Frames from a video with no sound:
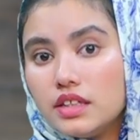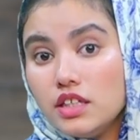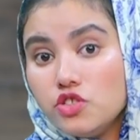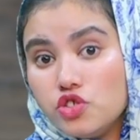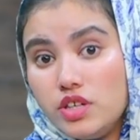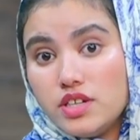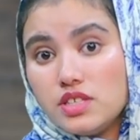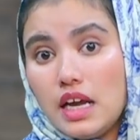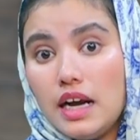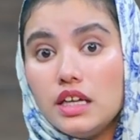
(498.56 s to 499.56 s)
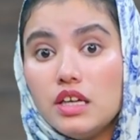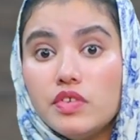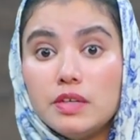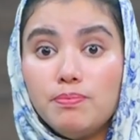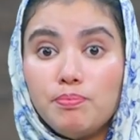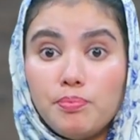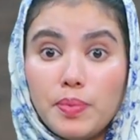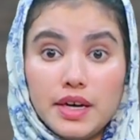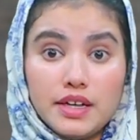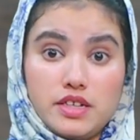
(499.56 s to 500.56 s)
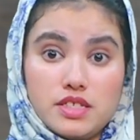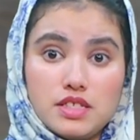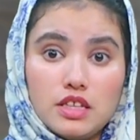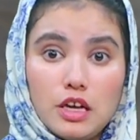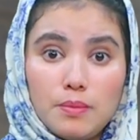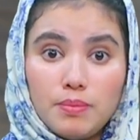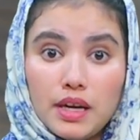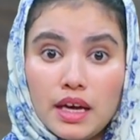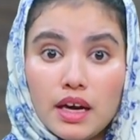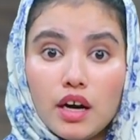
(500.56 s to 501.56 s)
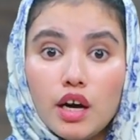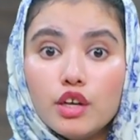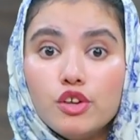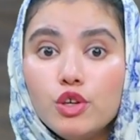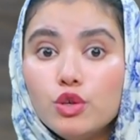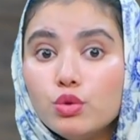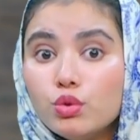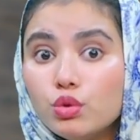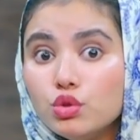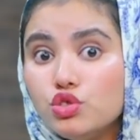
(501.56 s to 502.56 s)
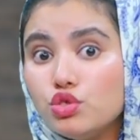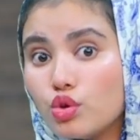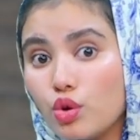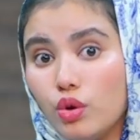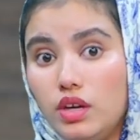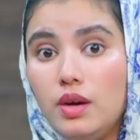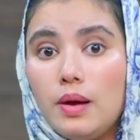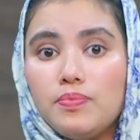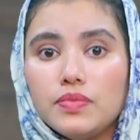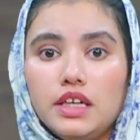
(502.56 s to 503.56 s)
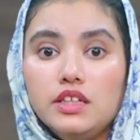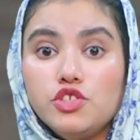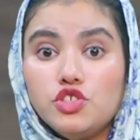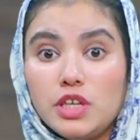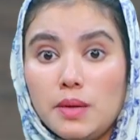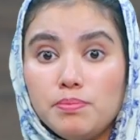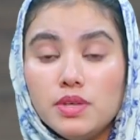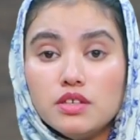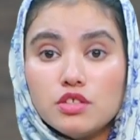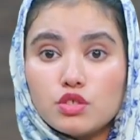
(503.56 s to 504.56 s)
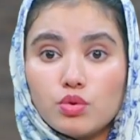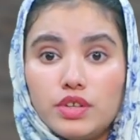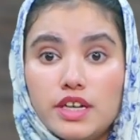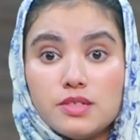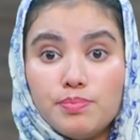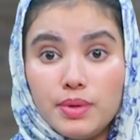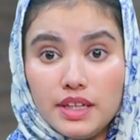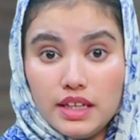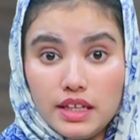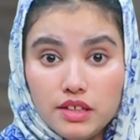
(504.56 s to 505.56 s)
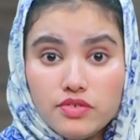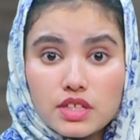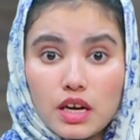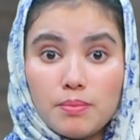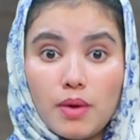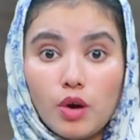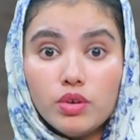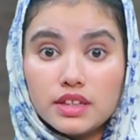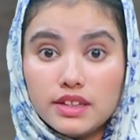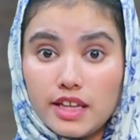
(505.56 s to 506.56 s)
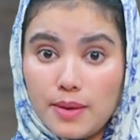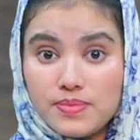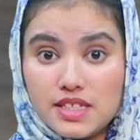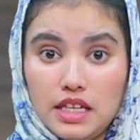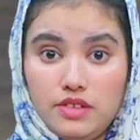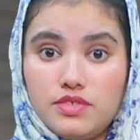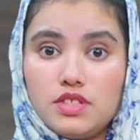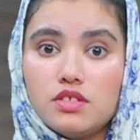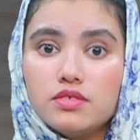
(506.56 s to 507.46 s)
Teachers and even parents play a huge role in shaping students' beliefs about themselves.